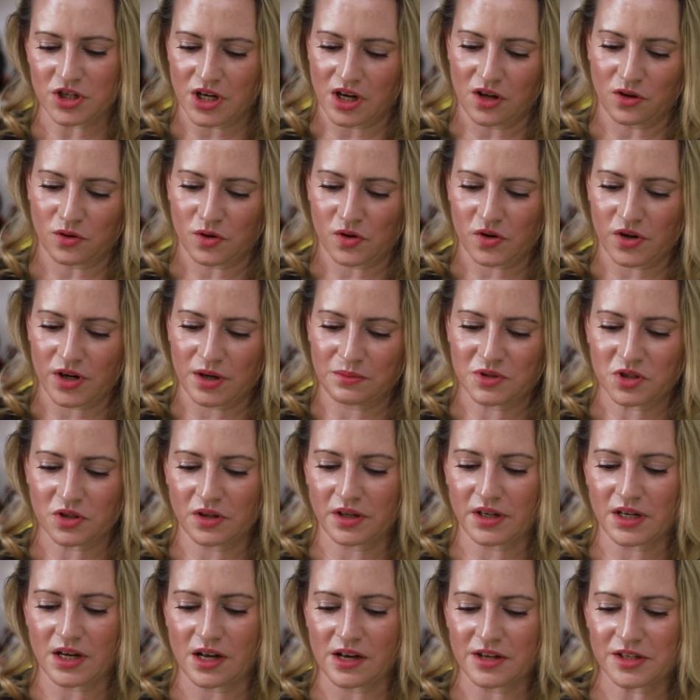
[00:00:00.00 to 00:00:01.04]
Gel Cream. So
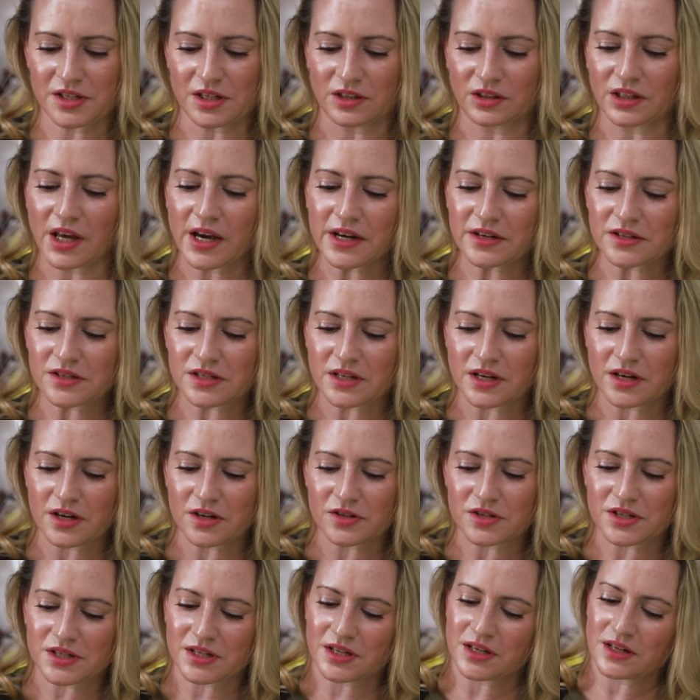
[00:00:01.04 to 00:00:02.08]
they call this a light as air
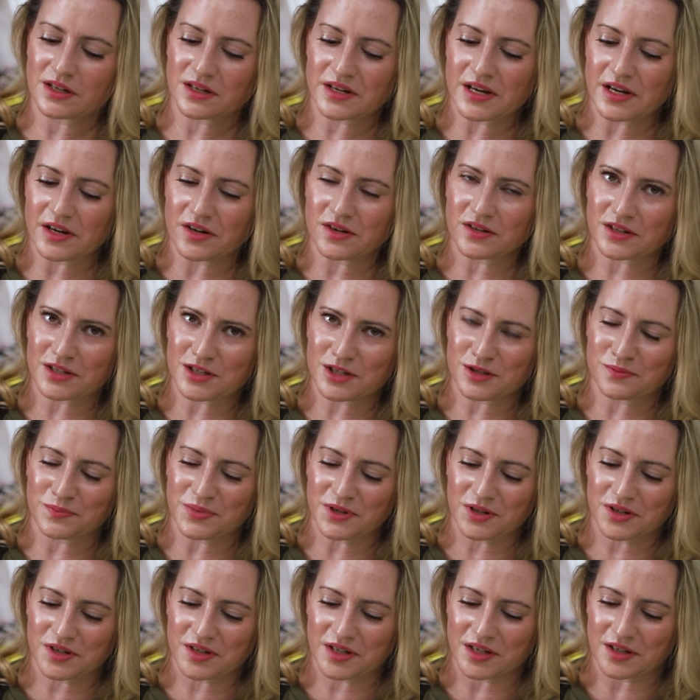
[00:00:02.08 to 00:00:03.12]
skincare
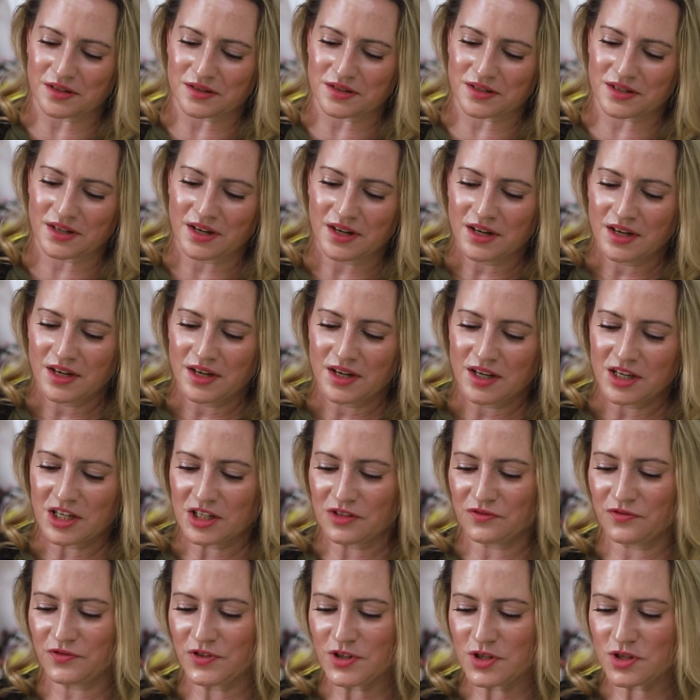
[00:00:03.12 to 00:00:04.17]
experience.
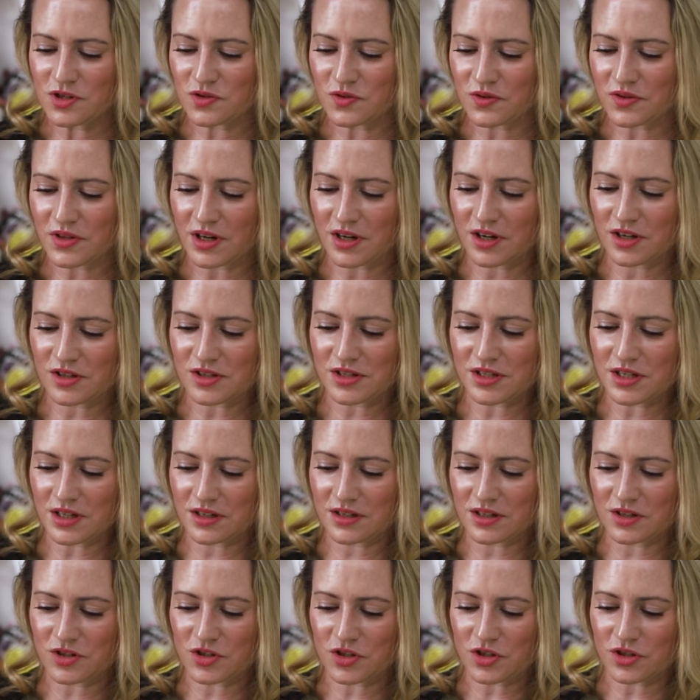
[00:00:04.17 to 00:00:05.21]
Infused with our
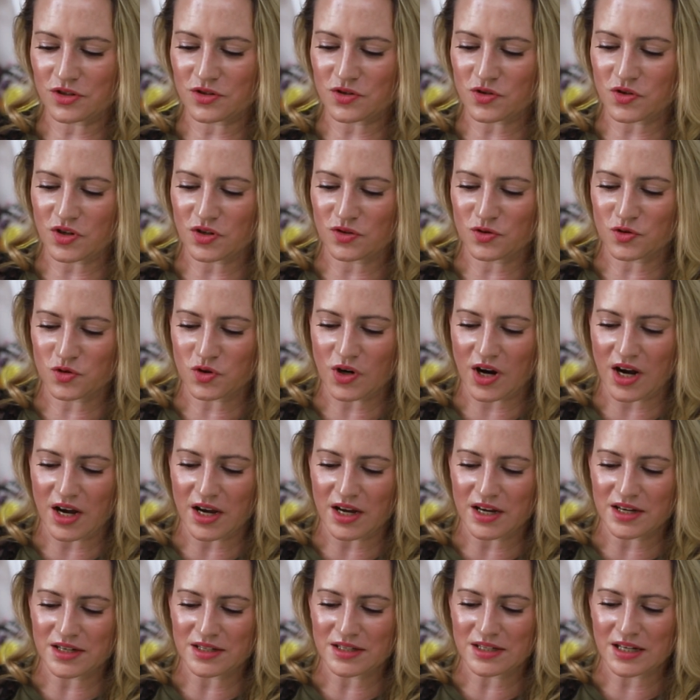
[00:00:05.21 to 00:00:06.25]
signature
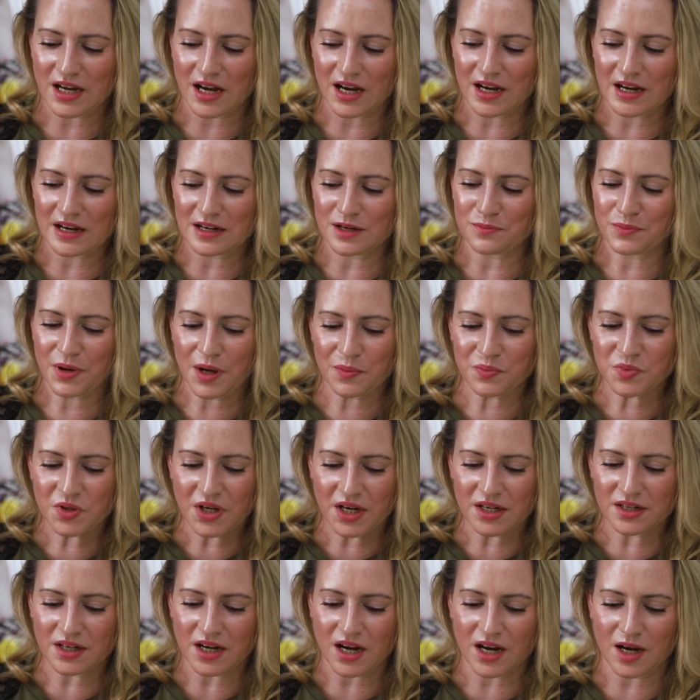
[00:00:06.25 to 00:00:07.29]
tri-tide
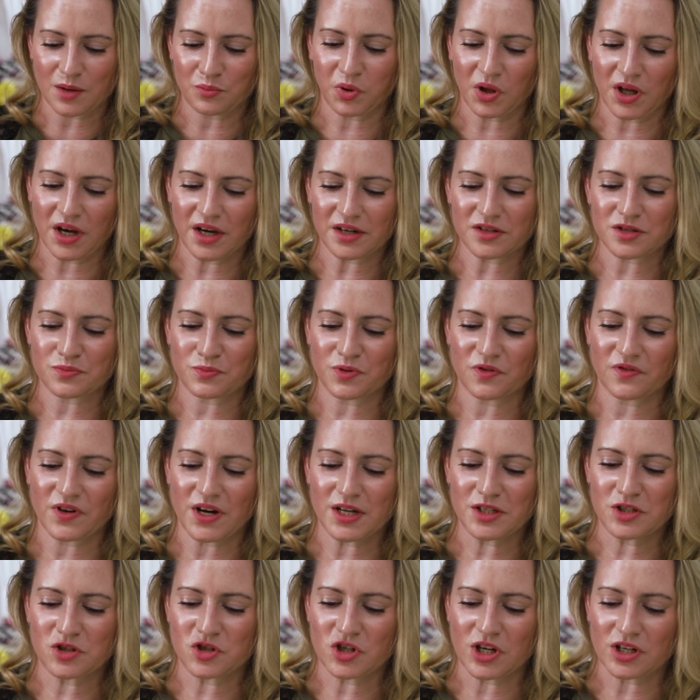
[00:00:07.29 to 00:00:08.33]
peptide complex,
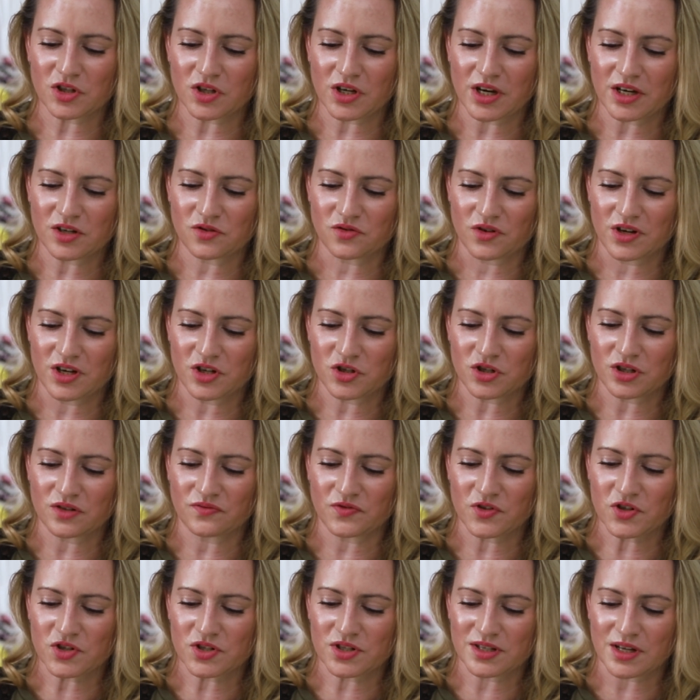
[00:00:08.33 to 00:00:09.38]
provides gentle hydration
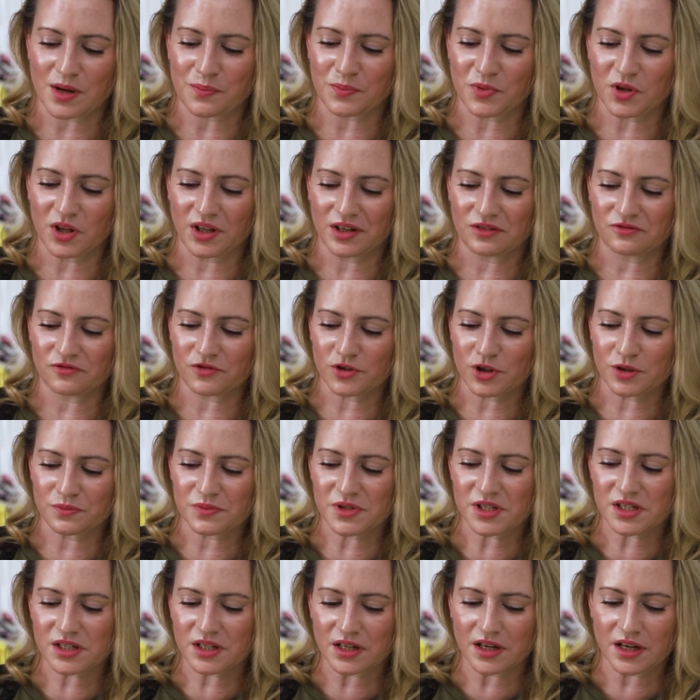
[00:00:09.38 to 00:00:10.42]
for supple and firm
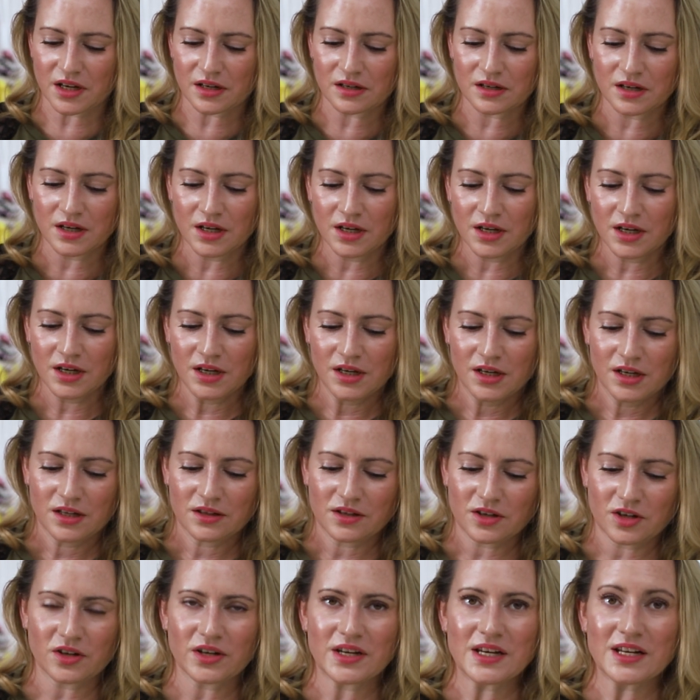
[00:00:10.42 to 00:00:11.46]
skin
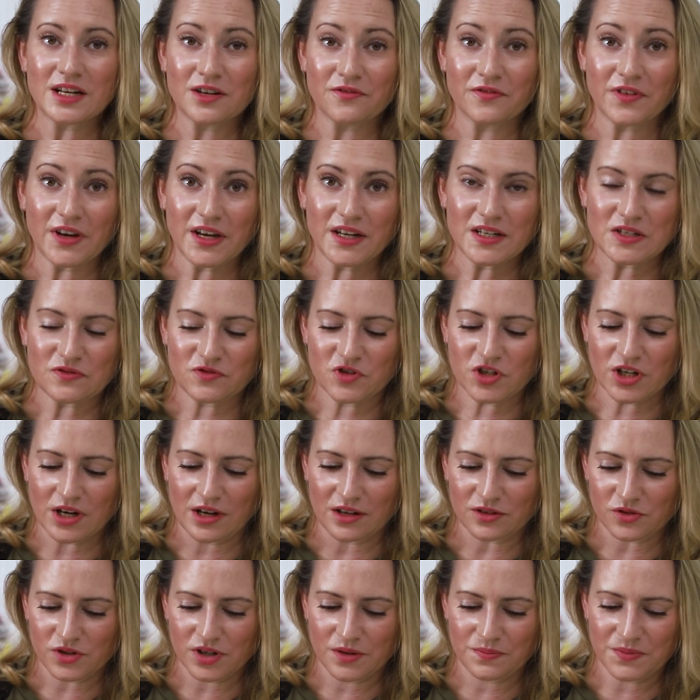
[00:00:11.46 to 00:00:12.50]
their innovative
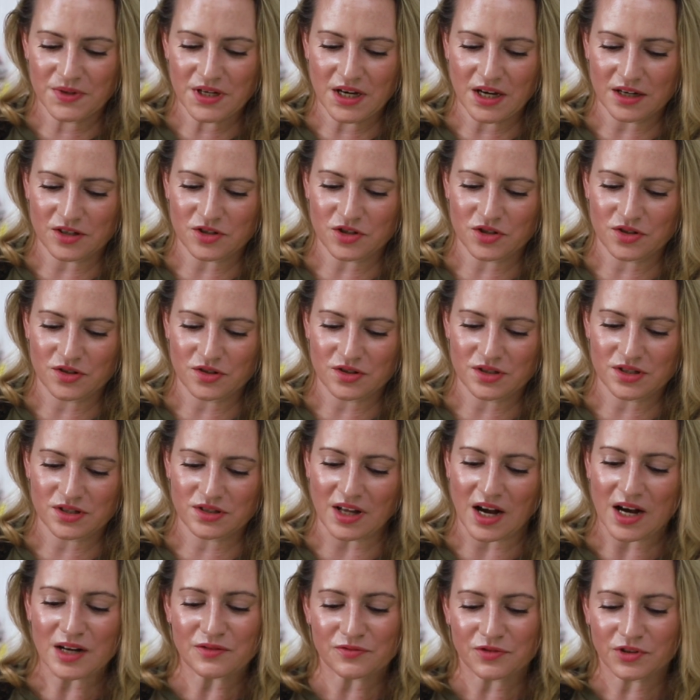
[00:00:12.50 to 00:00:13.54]
gel cream texture is
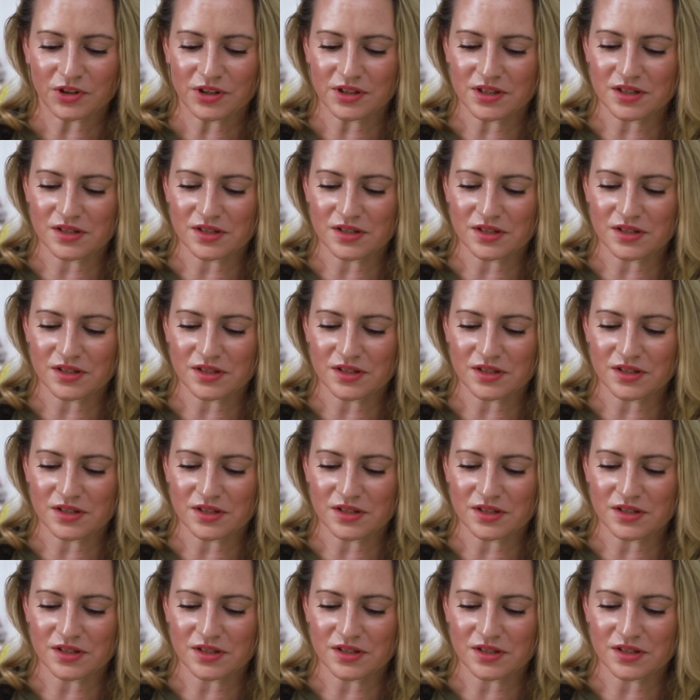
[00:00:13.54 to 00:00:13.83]
thoughtfully